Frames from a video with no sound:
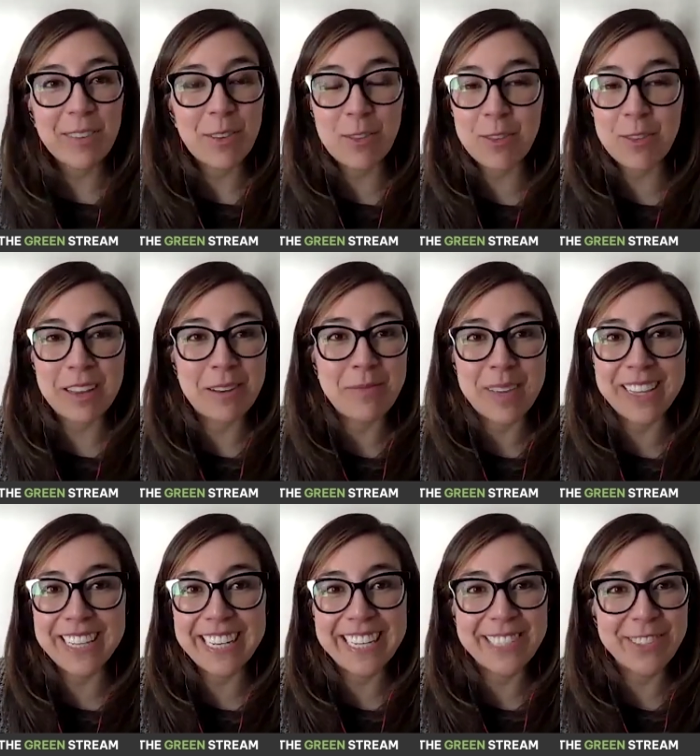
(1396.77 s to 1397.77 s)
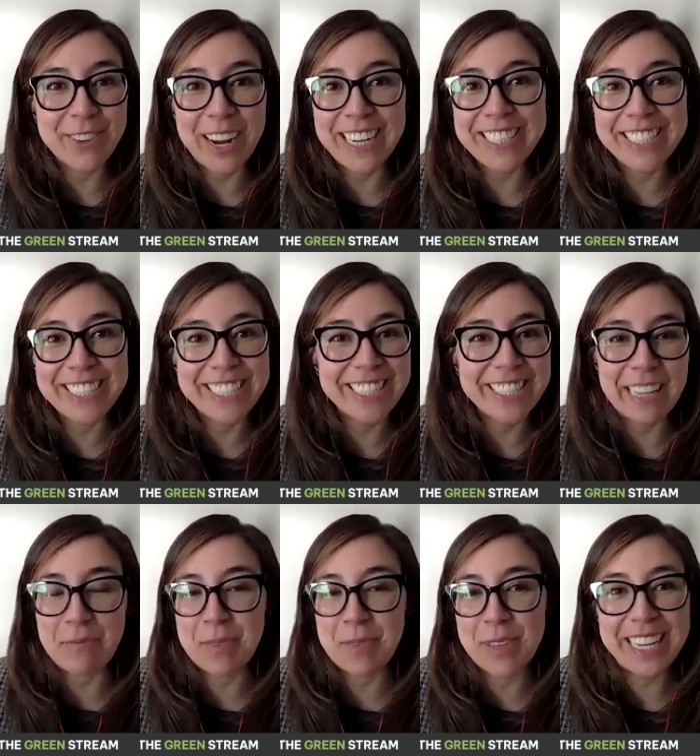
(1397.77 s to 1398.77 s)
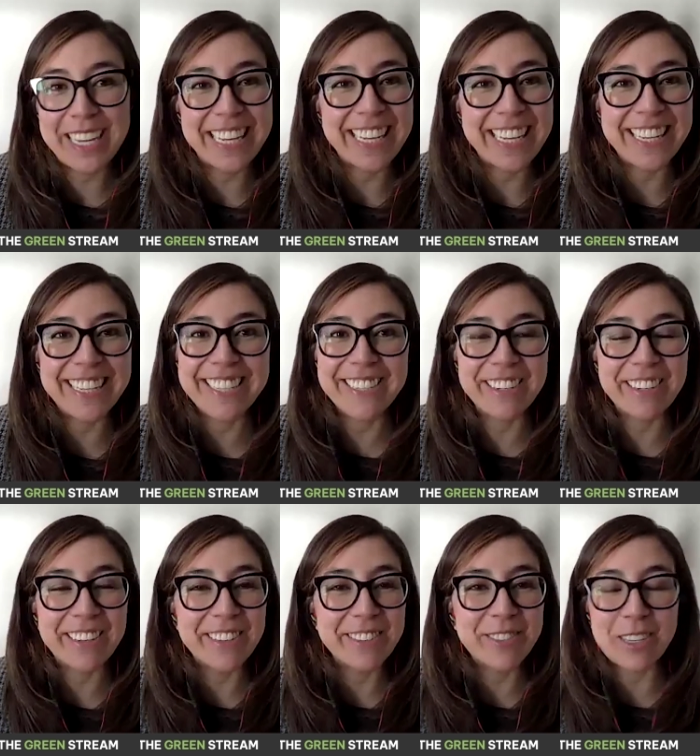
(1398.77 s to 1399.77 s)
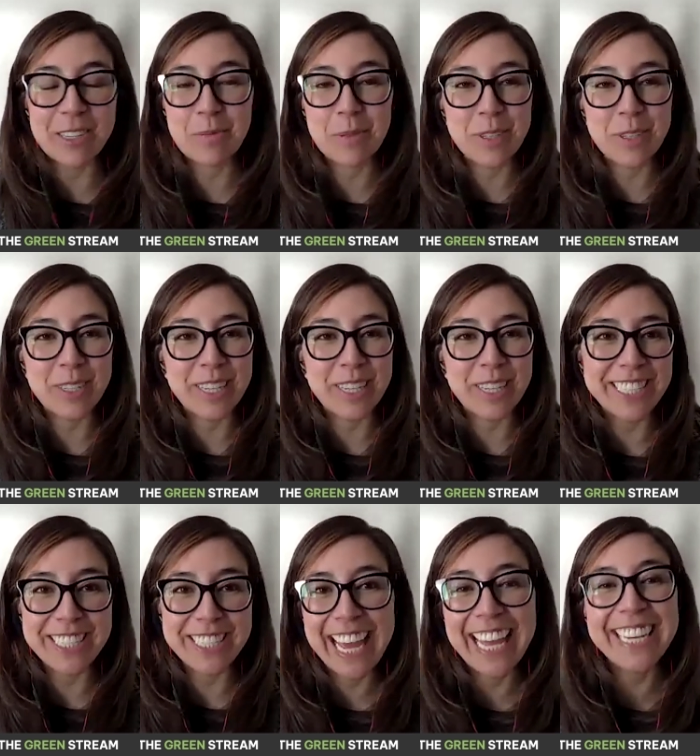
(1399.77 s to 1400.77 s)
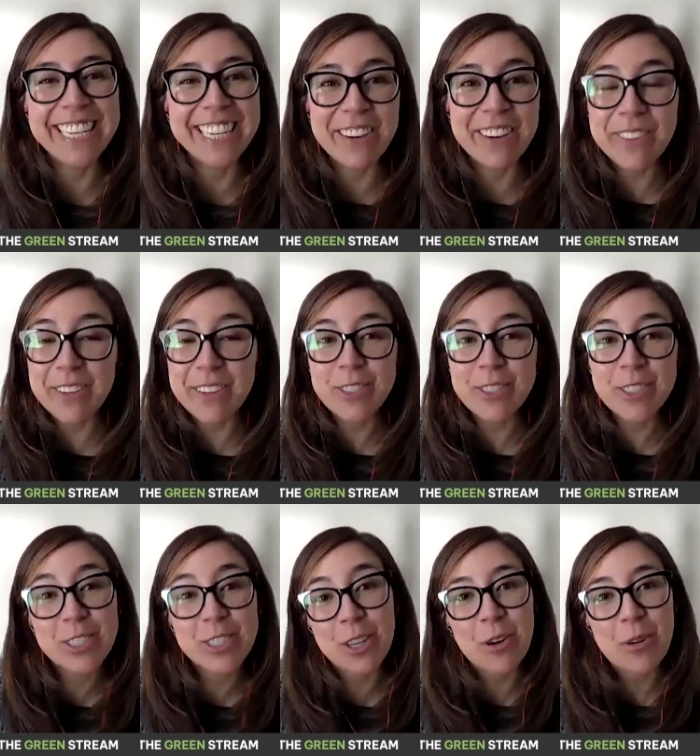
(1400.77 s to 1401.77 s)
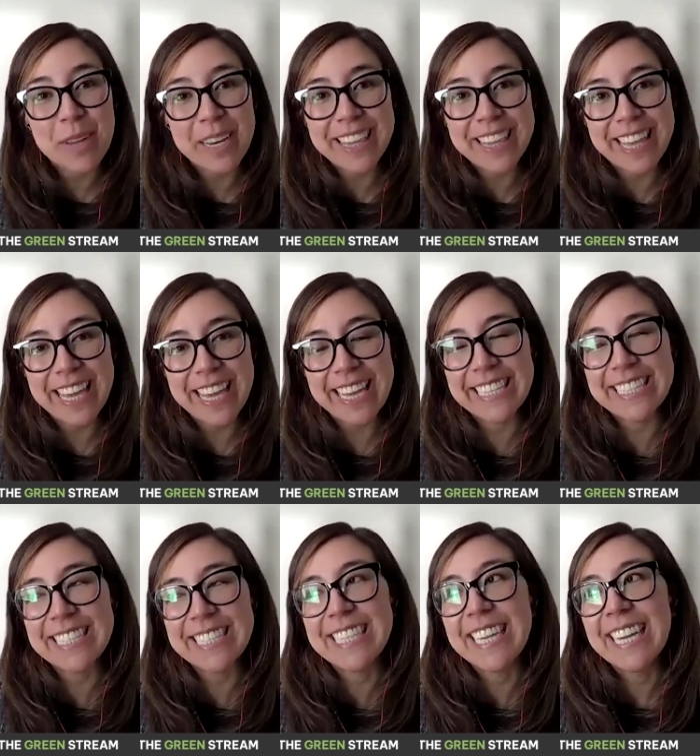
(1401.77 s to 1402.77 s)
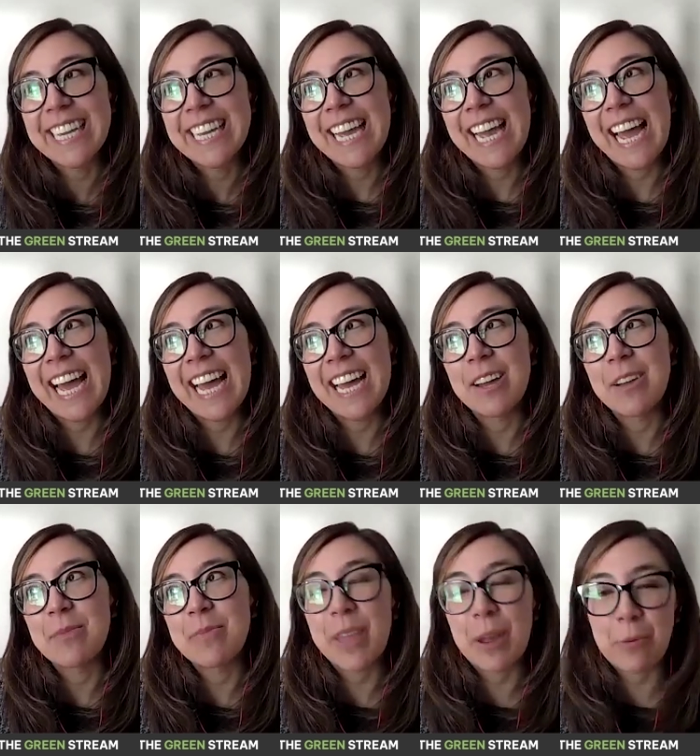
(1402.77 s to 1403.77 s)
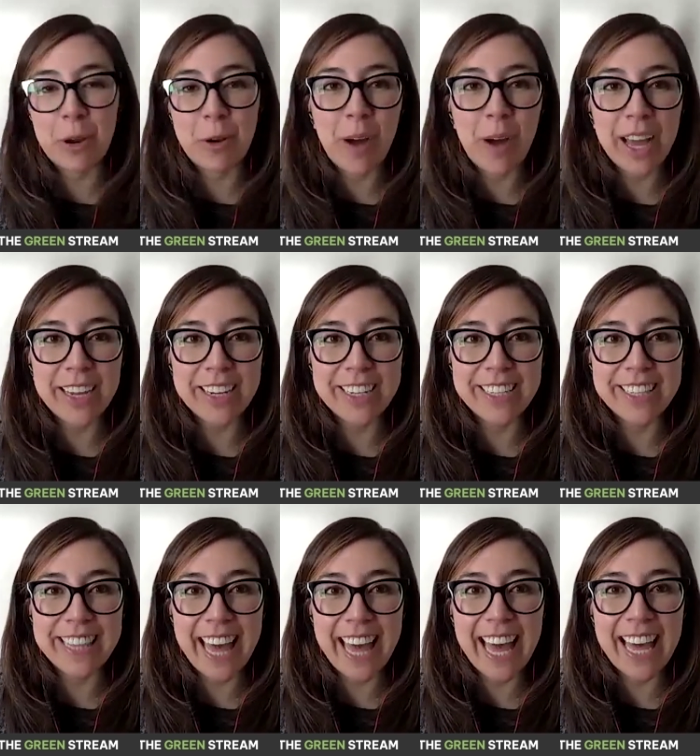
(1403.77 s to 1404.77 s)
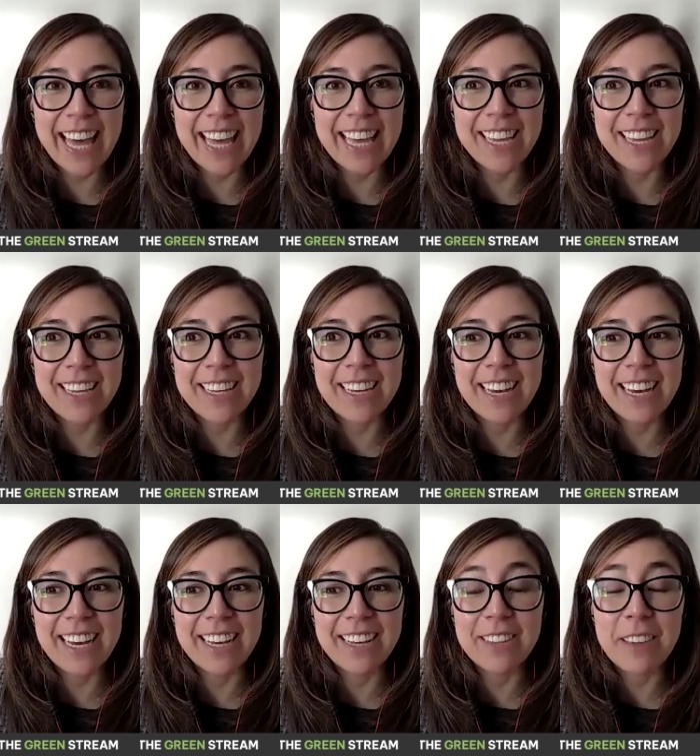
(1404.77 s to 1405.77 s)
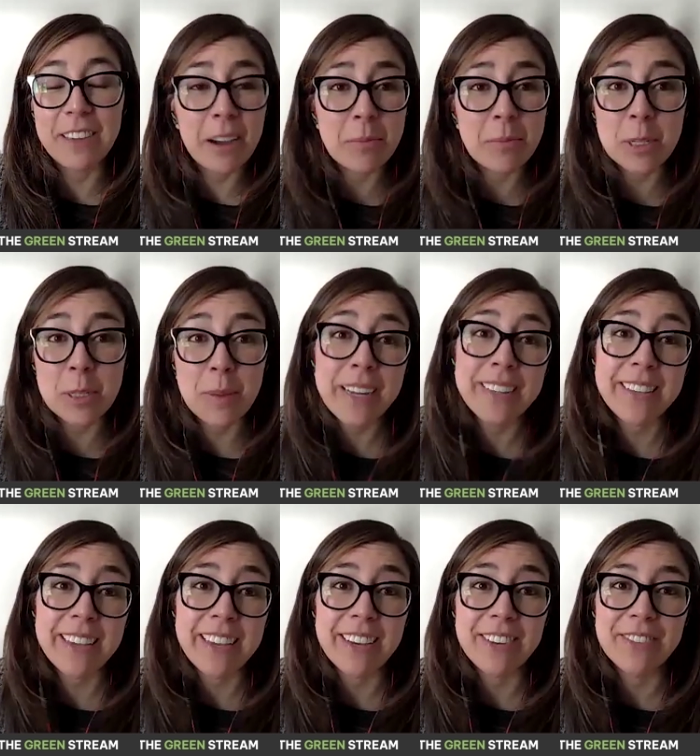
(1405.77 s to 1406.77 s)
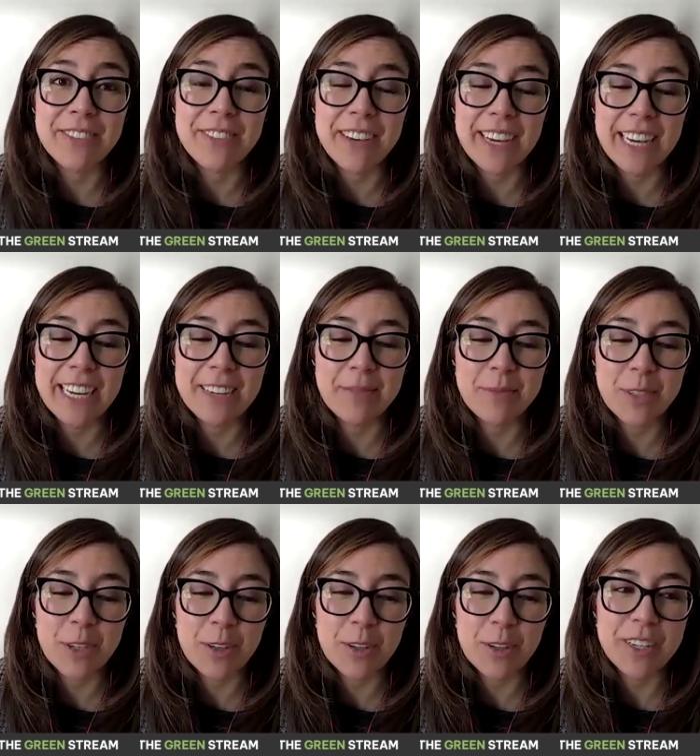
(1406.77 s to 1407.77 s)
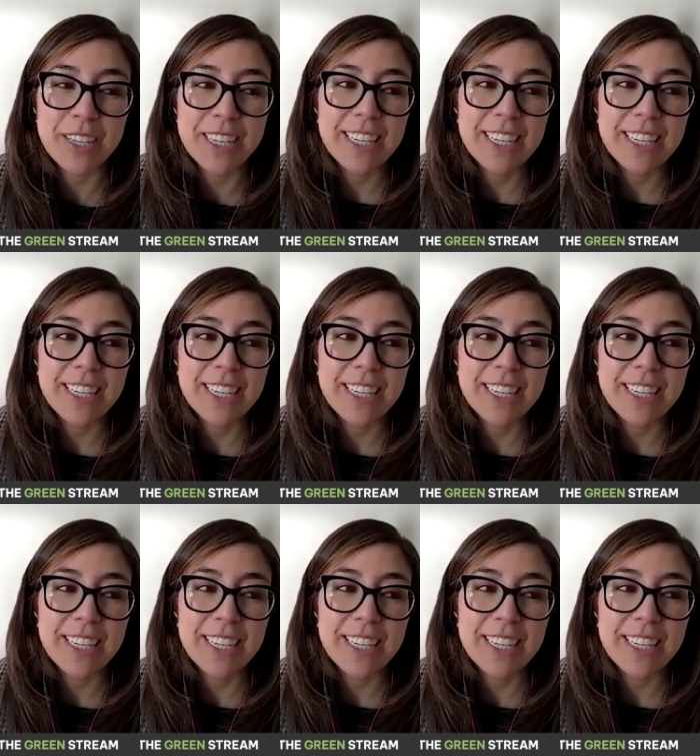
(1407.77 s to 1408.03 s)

sustainability director, deputy, you know, transportation head. You know, there's just so many things um, that require that uh, young perspective. And um, so